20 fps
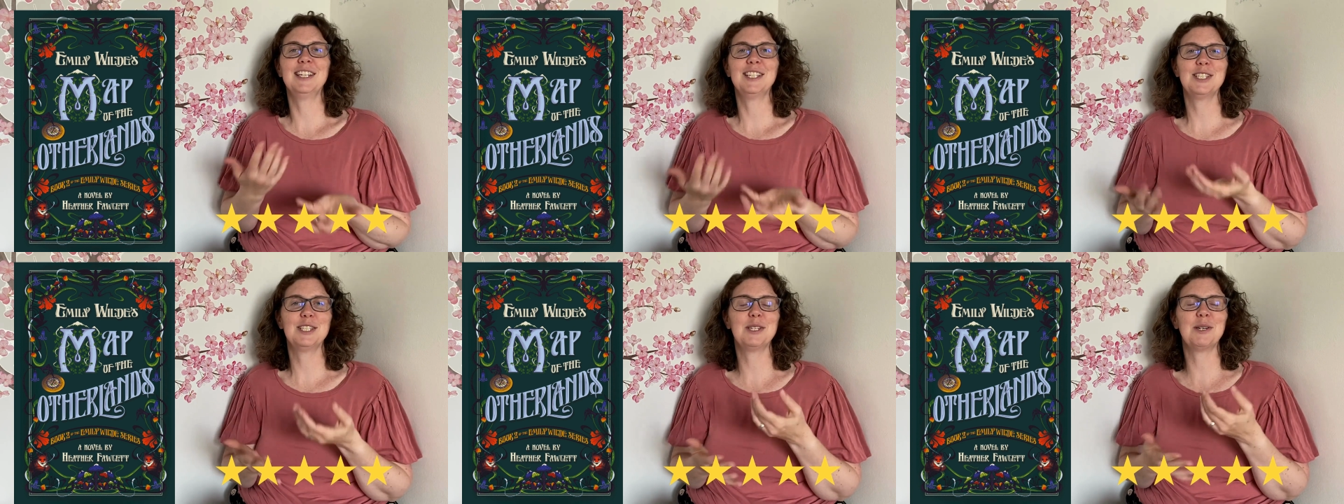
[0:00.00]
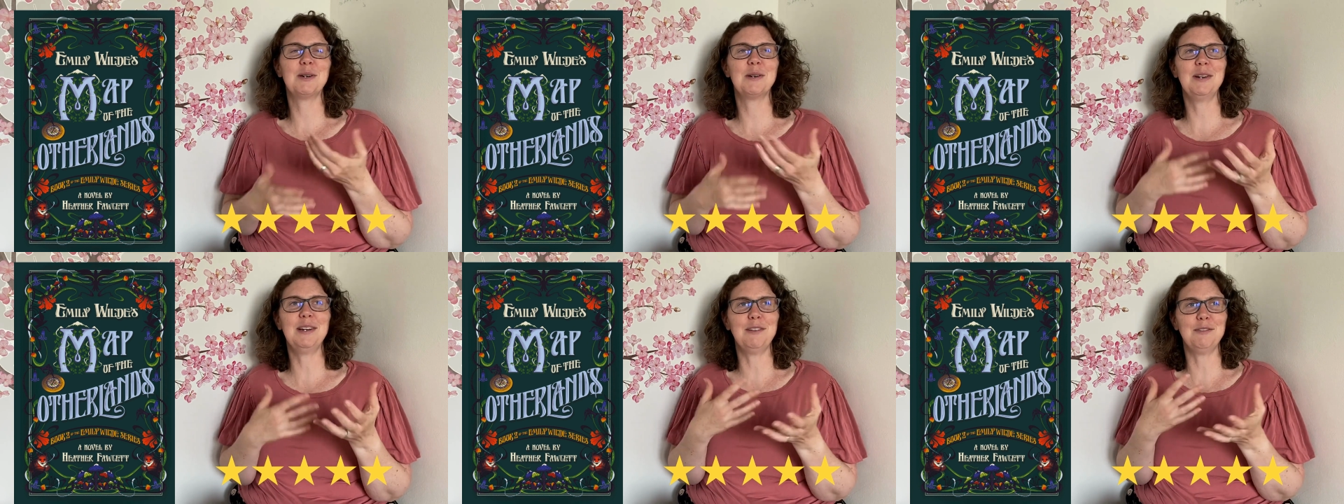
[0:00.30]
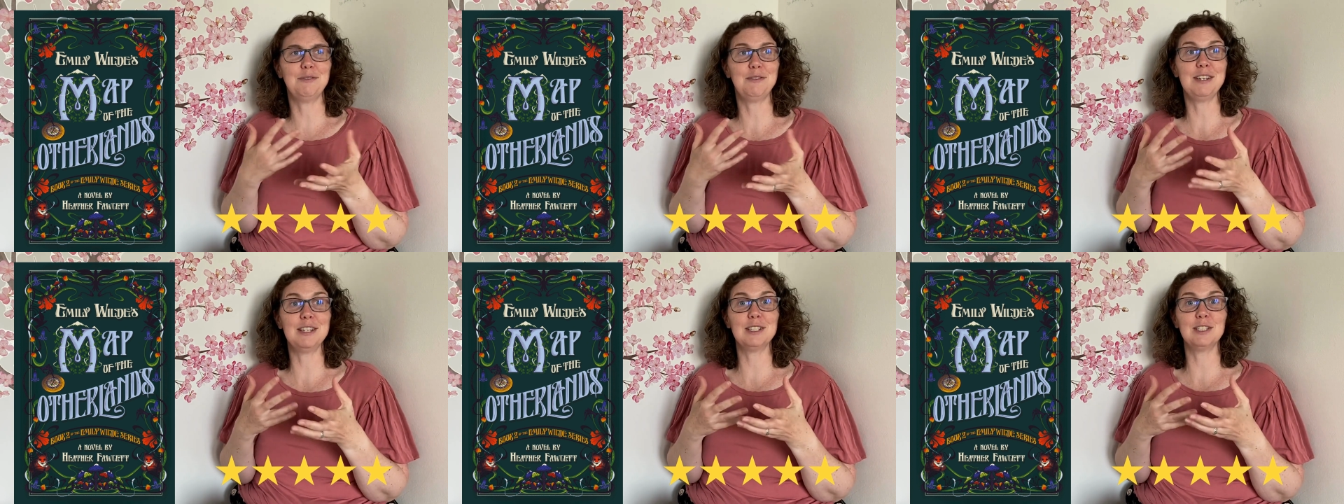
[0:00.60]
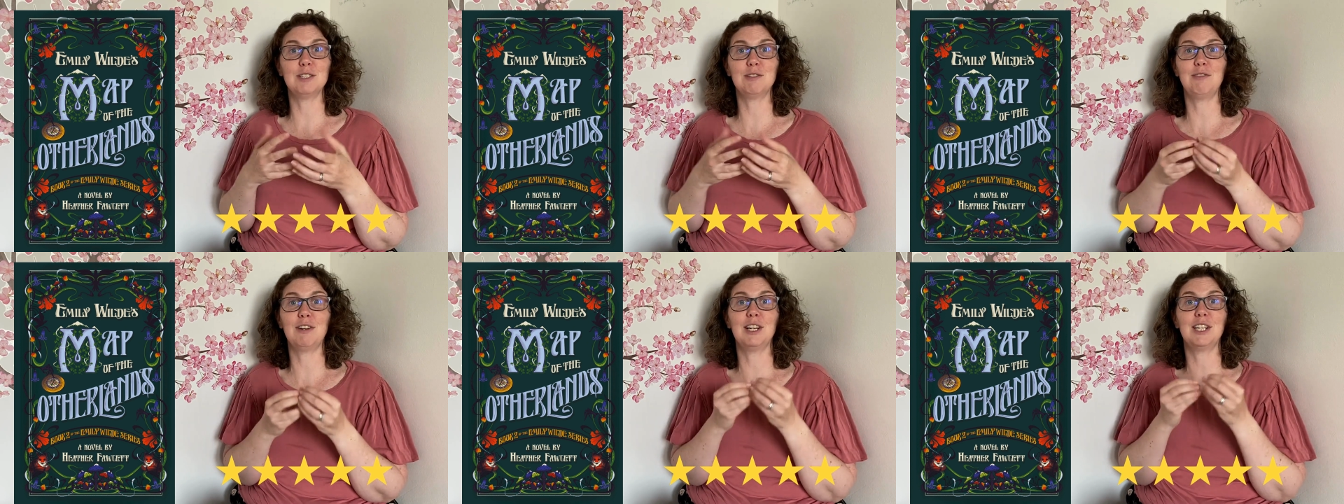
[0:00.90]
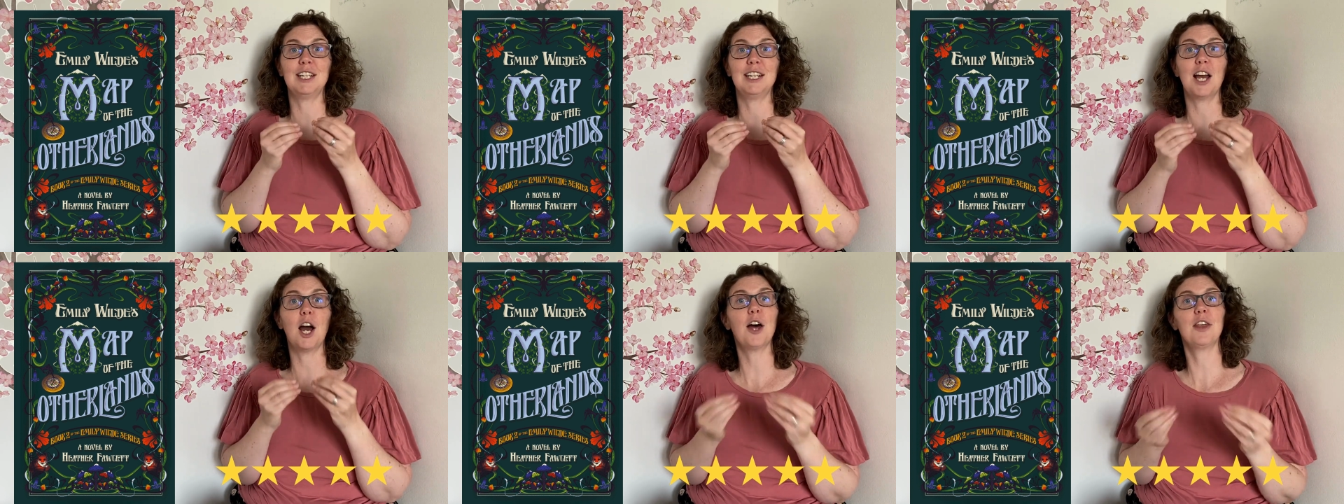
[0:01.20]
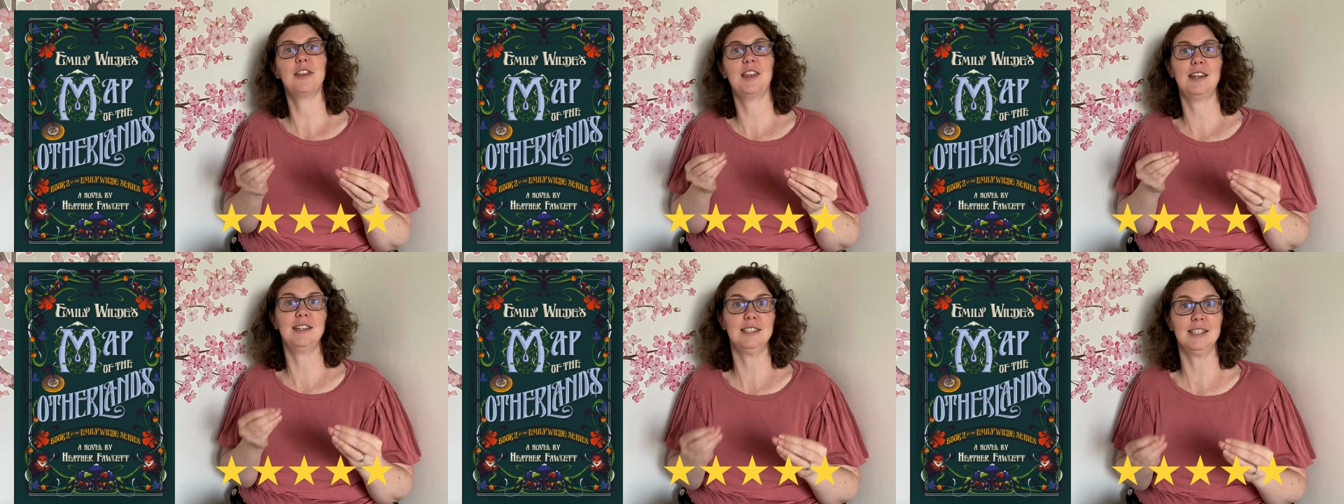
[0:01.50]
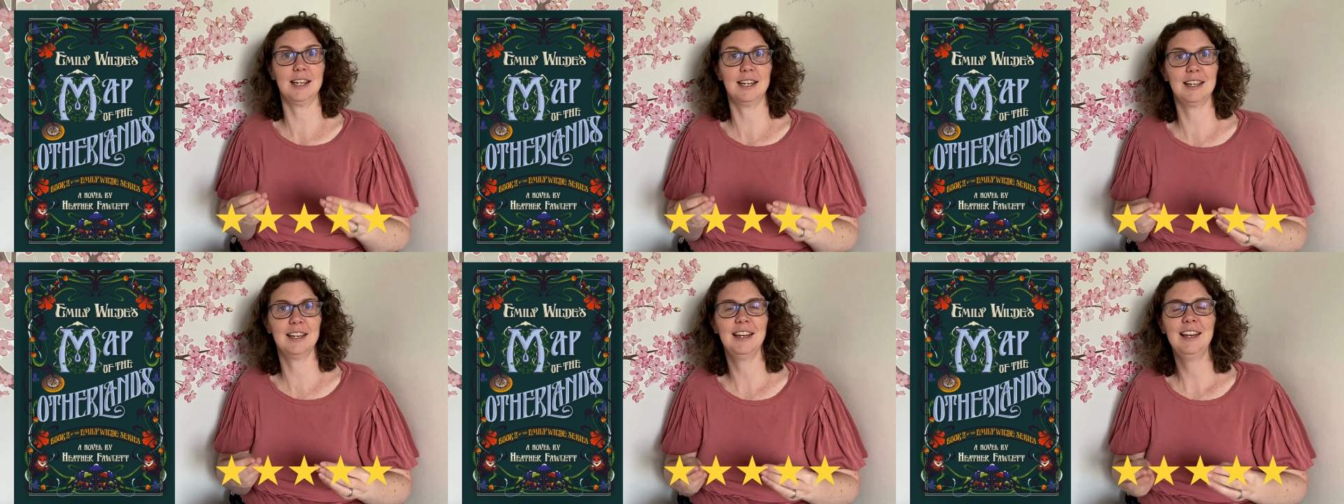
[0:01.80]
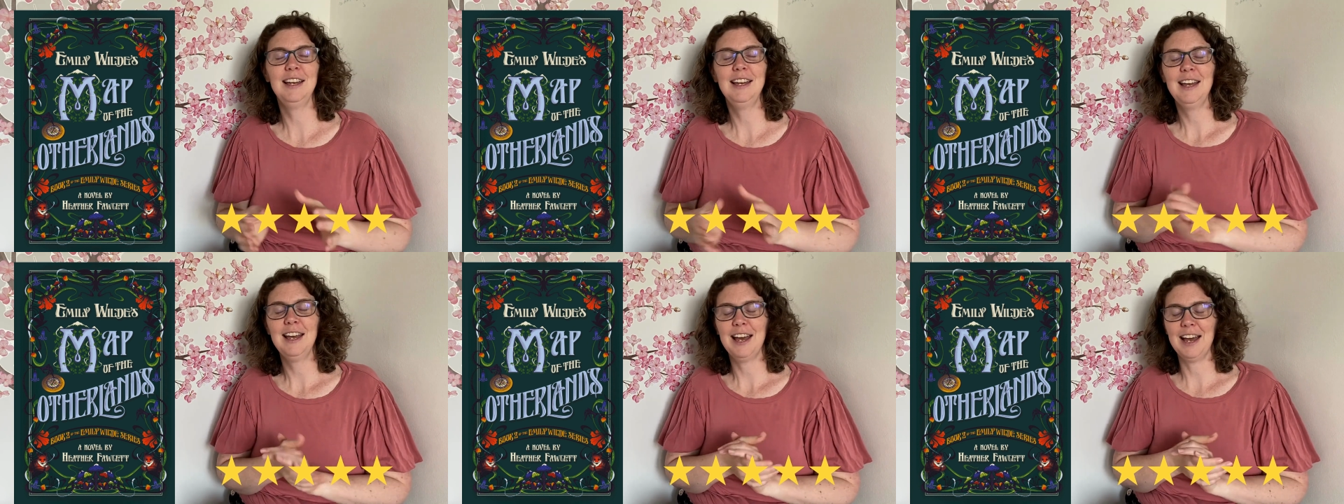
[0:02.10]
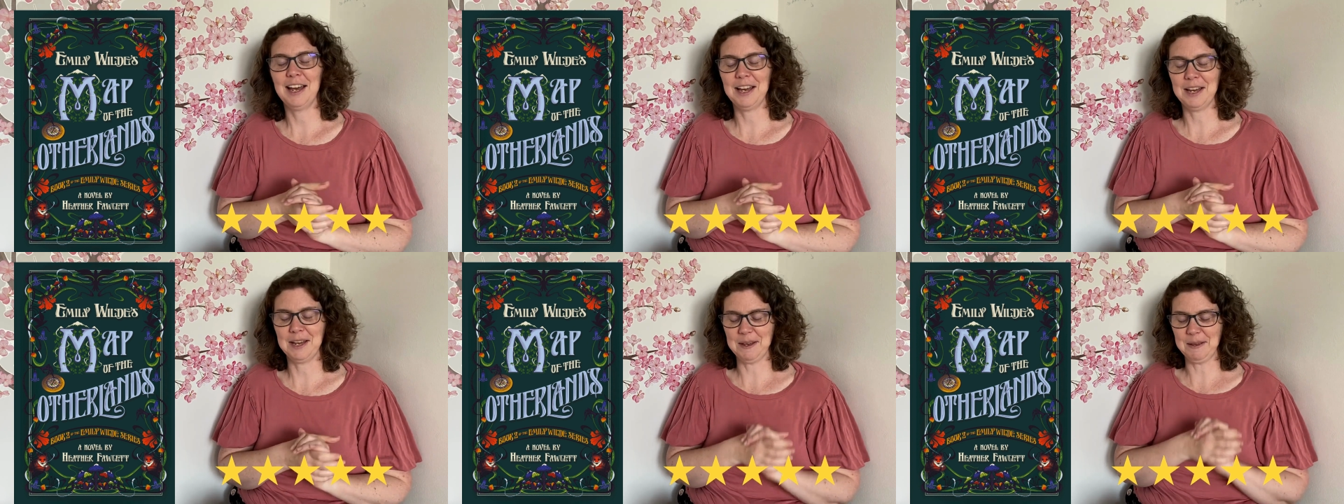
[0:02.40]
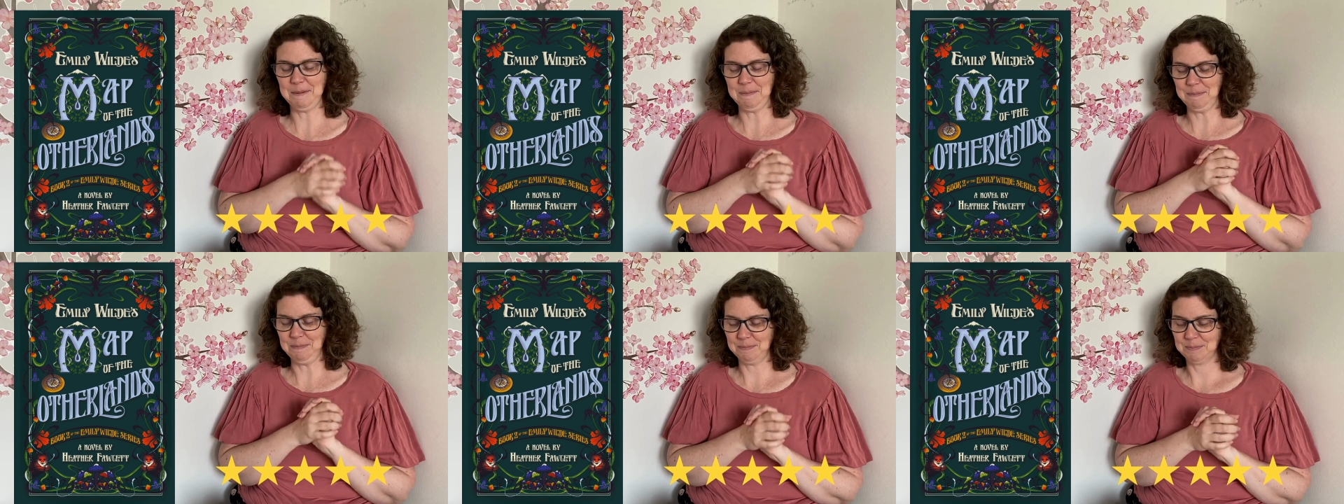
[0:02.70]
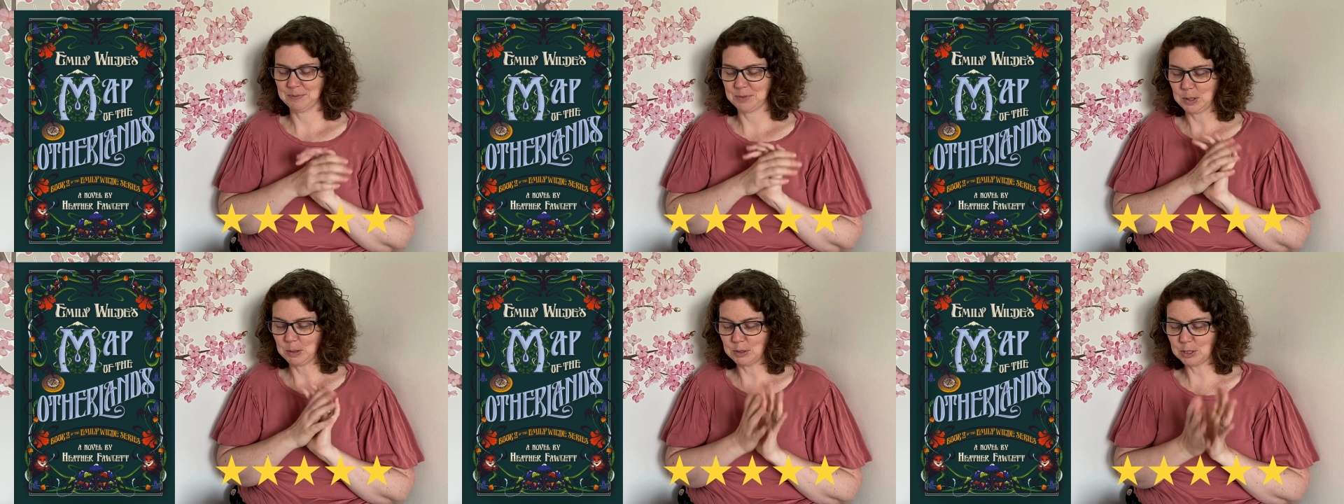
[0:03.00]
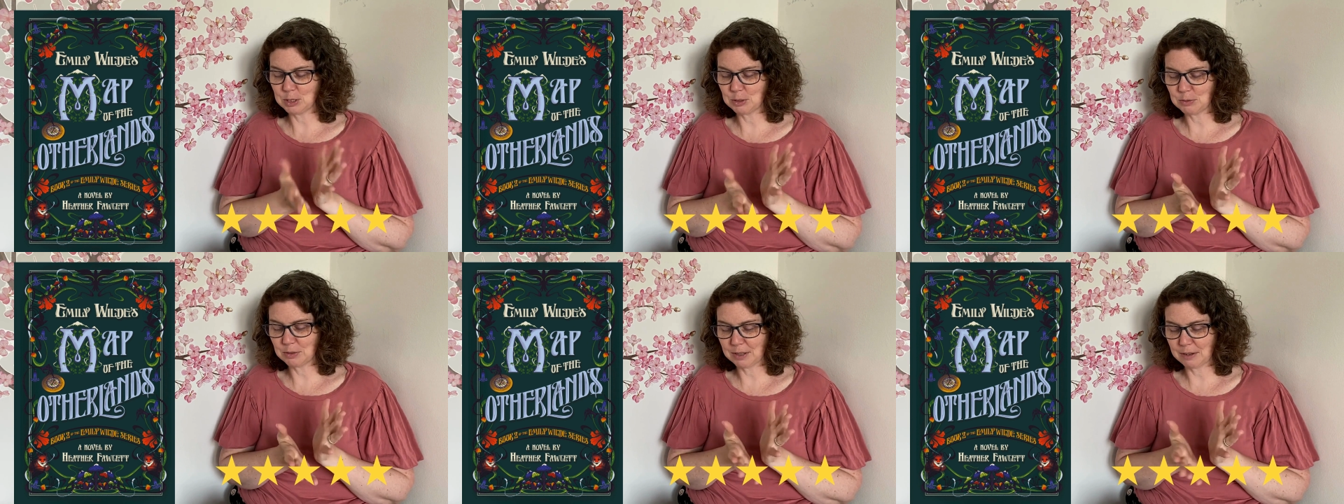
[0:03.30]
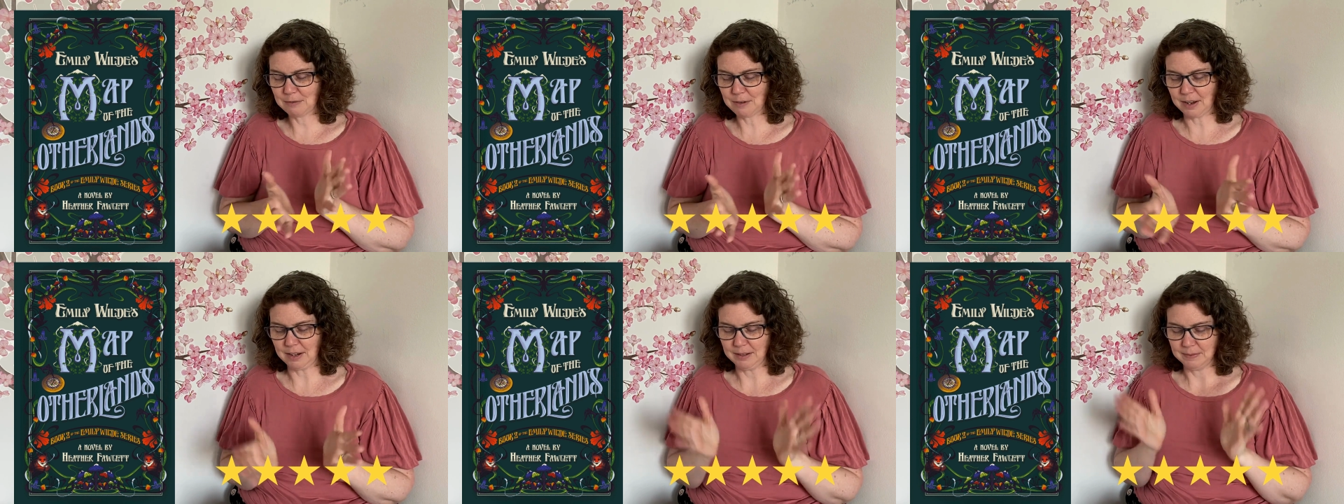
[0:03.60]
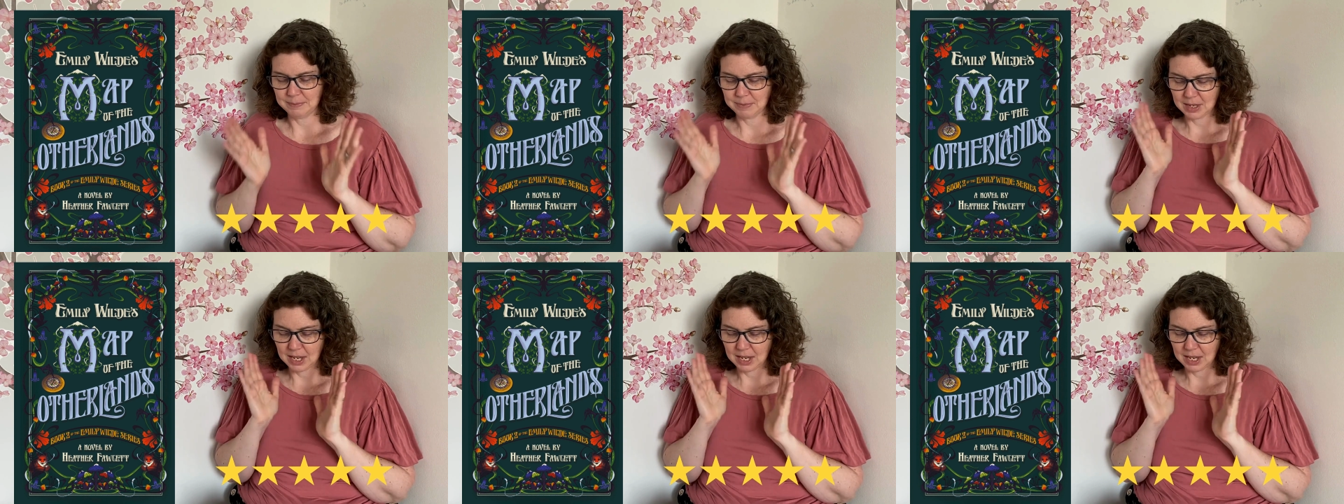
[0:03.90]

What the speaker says: So it feels very authentic, which is really fun.